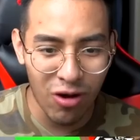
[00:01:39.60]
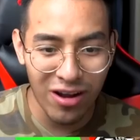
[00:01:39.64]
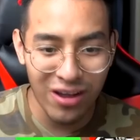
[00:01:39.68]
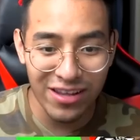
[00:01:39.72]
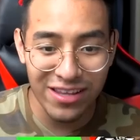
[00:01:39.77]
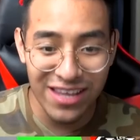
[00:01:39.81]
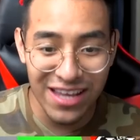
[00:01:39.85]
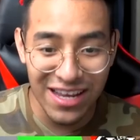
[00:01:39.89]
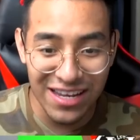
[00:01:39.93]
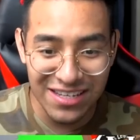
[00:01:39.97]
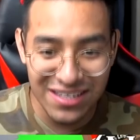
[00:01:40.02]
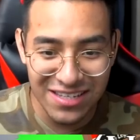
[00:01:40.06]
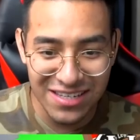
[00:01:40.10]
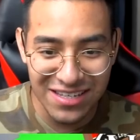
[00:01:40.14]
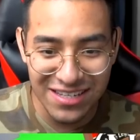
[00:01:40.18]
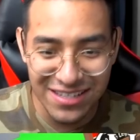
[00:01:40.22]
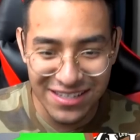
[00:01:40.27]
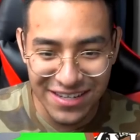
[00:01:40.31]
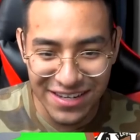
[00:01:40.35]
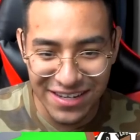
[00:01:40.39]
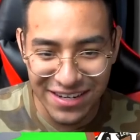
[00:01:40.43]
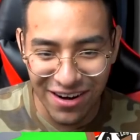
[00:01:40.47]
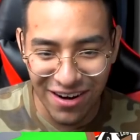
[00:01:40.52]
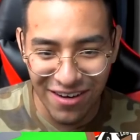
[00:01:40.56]
Yes, she
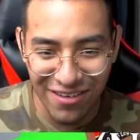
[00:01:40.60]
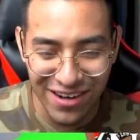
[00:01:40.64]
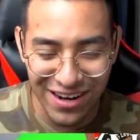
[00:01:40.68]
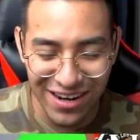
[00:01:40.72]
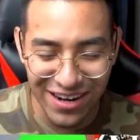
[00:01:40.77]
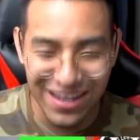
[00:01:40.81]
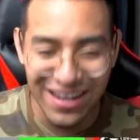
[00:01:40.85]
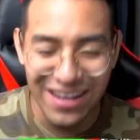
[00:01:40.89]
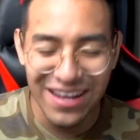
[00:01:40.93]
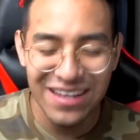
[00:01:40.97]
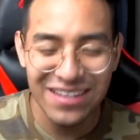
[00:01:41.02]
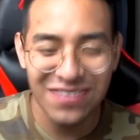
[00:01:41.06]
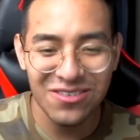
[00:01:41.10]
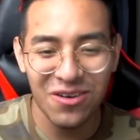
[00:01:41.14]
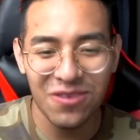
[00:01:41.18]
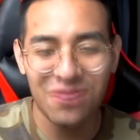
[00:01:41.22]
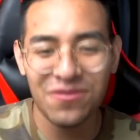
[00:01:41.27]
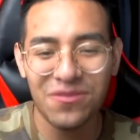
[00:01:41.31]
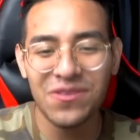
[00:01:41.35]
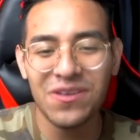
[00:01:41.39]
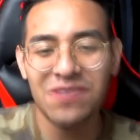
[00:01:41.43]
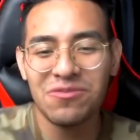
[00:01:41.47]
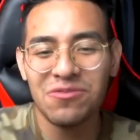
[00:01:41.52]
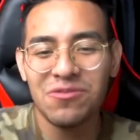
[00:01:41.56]
did. All right. So
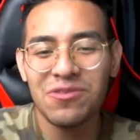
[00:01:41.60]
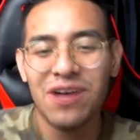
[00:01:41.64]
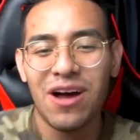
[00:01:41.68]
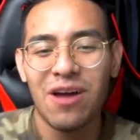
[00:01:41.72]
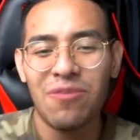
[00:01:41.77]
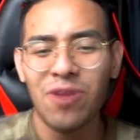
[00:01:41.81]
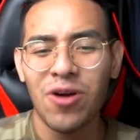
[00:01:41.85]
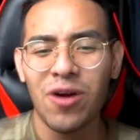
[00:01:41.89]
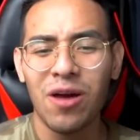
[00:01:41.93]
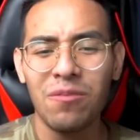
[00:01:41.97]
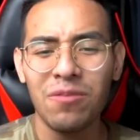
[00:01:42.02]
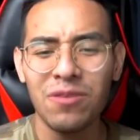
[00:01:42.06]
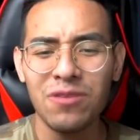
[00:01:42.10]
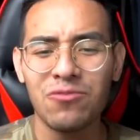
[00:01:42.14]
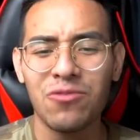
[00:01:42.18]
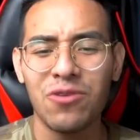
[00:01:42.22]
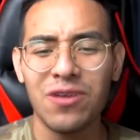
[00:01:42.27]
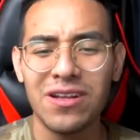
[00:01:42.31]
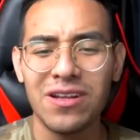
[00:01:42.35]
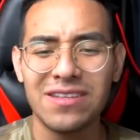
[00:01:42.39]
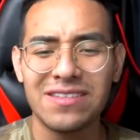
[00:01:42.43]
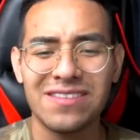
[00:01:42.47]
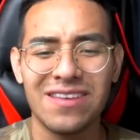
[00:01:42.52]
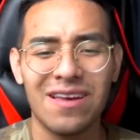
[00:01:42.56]
this one I probably will
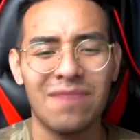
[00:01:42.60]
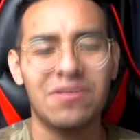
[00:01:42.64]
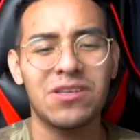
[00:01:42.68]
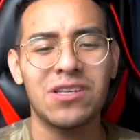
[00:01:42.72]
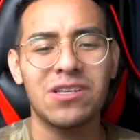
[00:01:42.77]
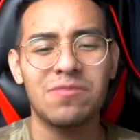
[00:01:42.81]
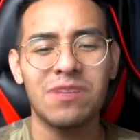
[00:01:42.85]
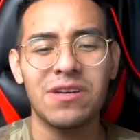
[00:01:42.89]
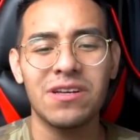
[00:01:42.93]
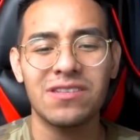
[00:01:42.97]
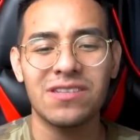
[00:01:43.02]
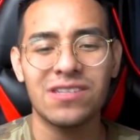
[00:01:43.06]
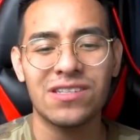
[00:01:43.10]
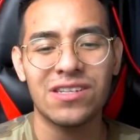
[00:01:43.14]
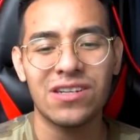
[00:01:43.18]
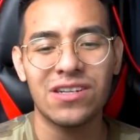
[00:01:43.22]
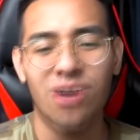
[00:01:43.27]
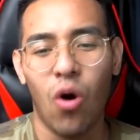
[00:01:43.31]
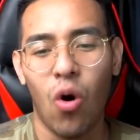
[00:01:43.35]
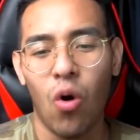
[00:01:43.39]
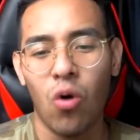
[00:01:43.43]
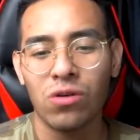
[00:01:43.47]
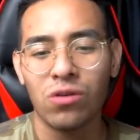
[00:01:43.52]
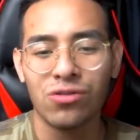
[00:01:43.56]
accept just because it's an
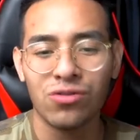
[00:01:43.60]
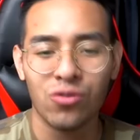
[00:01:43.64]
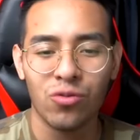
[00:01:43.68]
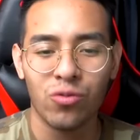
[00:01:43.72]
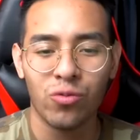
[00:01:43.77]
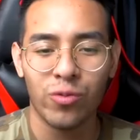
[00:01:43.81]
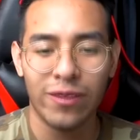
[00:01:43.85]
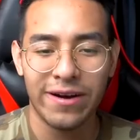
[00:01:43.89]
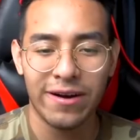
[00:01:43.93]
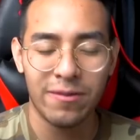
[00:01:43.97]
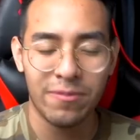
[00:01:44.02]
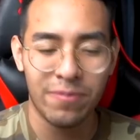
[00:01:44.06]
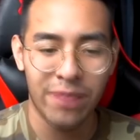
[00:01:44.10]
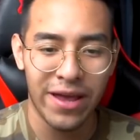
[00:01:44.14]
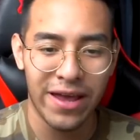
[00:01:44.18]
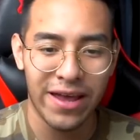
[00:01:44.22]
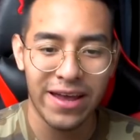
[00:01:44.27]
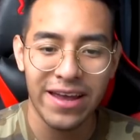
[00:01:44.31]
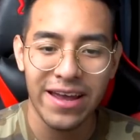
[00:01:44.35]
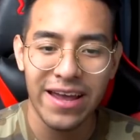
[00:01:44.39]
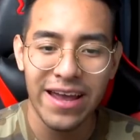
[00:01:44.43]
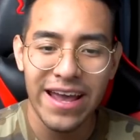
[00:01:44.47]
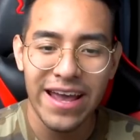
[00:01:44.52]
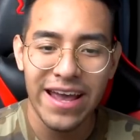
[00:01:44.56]
ultra rare
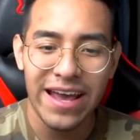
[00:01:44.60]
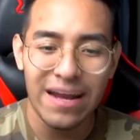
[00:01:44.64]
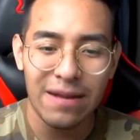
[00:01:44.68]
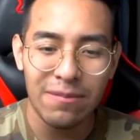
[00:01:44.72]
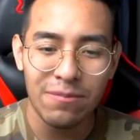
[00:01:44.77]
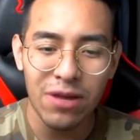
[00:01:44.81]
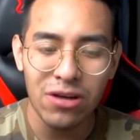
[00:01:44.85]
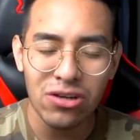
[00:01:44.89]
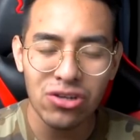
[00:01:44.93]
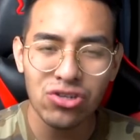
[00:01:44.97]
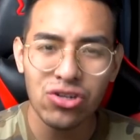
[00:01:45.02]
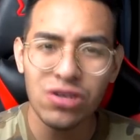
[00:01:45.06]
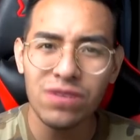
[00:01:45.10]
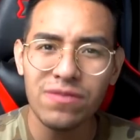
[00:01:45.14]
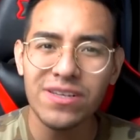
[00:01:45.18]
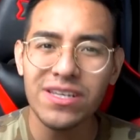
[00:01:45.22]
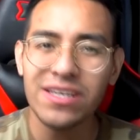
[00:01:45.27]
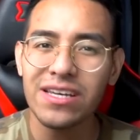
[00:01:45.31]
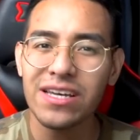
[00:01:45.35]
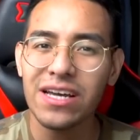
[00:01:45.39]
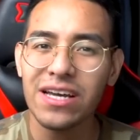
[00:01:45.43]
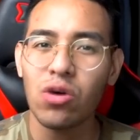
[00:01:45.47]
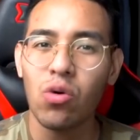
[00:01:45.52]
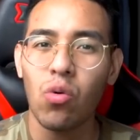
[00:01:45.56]
pet, and I'm not sure if you can
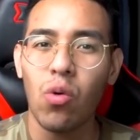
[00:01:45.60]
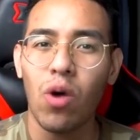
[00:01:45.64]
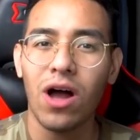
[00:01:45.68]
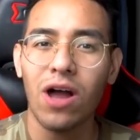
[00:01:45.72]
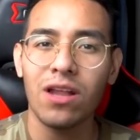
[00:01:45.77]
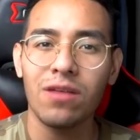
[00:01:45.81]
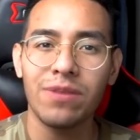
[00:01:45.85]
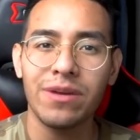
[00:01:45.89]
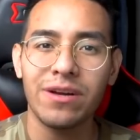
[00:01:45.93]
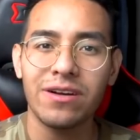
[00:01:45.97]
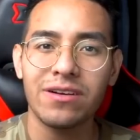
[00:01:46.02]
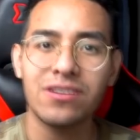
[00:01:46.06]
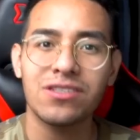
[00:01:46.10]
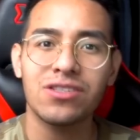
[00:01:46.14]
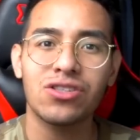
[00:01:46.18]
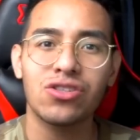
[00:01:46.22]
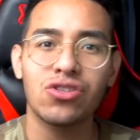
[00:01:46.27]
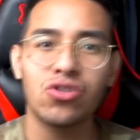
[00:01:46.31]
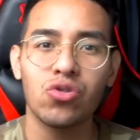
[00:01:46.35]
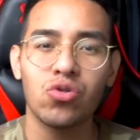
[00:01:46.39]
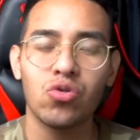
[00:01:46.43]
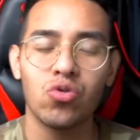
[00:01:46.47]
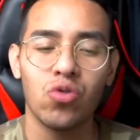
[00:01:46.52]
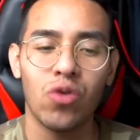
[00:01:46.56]
get koala bears
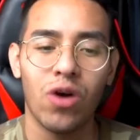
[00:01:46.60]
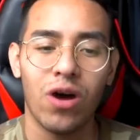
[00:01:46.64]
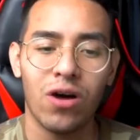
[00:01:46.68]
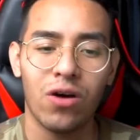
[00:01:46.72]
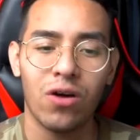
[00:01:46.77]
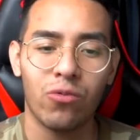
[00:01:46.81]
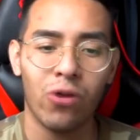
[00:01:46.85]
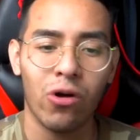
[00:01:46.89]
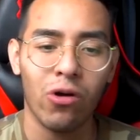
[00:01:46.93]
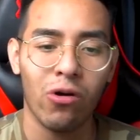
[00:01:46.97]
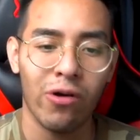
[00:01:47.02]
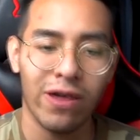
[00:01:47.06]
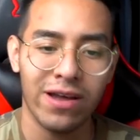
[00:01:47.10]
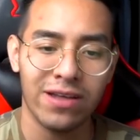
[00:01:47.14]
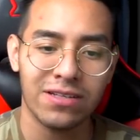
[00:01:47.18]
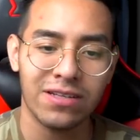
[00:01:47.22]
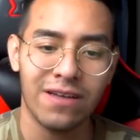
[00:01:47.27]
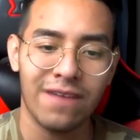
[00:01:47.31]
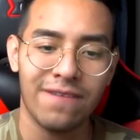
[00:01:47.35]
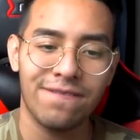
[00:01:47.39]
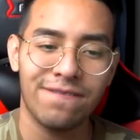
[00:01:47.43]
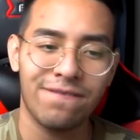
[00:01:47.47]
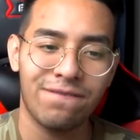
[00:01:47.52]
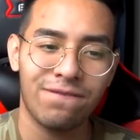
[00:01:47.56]
through uh, royal eggs.
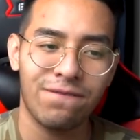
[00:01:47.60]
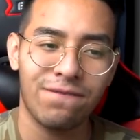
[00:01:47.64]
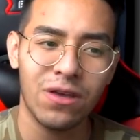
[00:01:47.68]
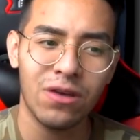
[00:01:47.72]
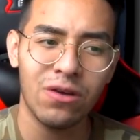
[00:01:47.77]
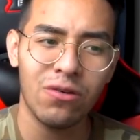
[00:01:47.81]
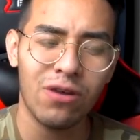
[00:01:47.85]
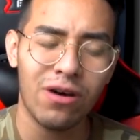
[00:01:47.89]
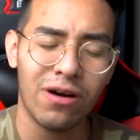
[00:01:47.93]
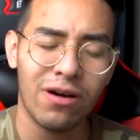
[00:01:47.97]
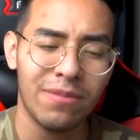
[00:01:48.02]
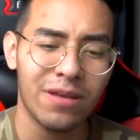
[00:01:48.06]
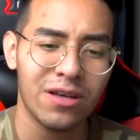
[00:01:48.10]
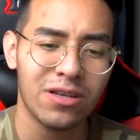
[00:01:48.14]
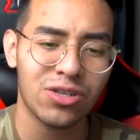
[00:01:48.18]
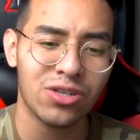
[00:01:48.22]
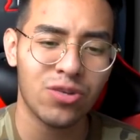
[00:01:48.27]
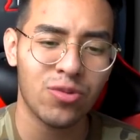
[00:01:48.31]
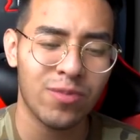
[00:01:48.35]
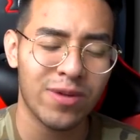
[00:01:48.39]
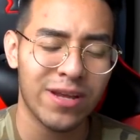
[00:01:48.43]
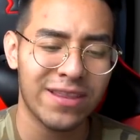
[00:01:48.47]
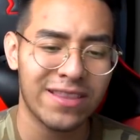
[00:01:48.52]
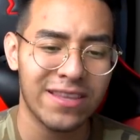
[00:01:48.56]
I feel, I'm not sure,
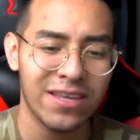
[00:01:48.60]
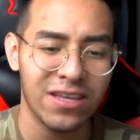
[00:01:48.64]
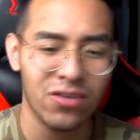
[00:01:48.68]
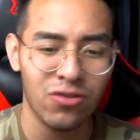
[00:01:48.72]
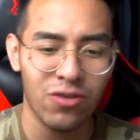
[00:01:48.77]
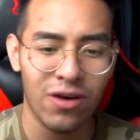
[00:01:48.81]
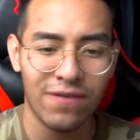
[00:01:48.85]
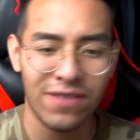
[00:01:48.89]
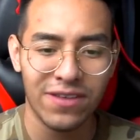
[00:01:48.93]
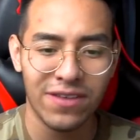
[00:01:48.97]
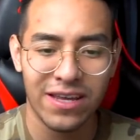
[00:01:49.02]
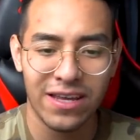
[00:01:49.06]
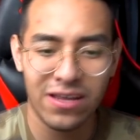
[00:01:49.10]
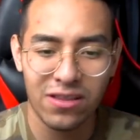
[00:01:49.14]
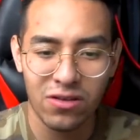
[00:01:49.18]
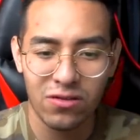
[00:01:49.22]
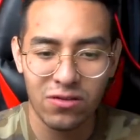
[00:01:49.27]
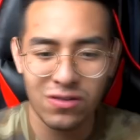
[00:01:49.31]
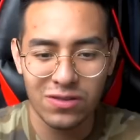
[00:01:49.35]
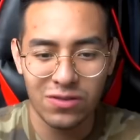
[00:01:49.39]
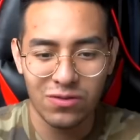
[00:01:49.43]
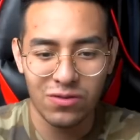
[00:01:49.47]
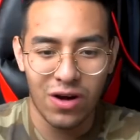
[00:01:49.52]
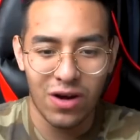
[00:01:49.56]
but I think you have to get those
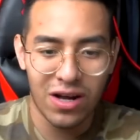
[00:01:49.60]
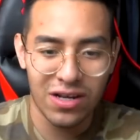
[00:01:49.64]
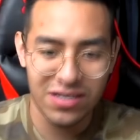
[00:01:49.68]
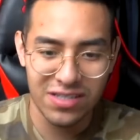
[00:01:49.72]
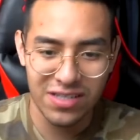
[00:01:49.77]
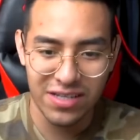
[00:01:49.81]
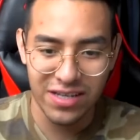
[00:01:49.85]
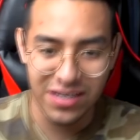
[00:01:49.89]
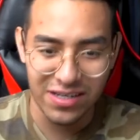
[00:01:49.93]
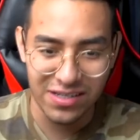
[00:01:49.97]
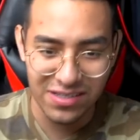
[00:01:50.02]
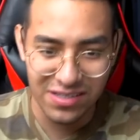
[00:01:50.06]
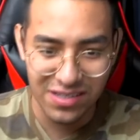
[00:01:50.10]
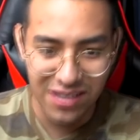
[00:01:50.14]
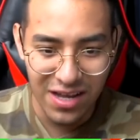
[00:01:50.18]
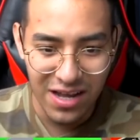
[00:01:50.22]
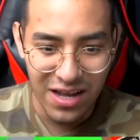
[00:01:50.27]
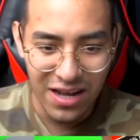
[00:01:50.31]
through Aussie eggs.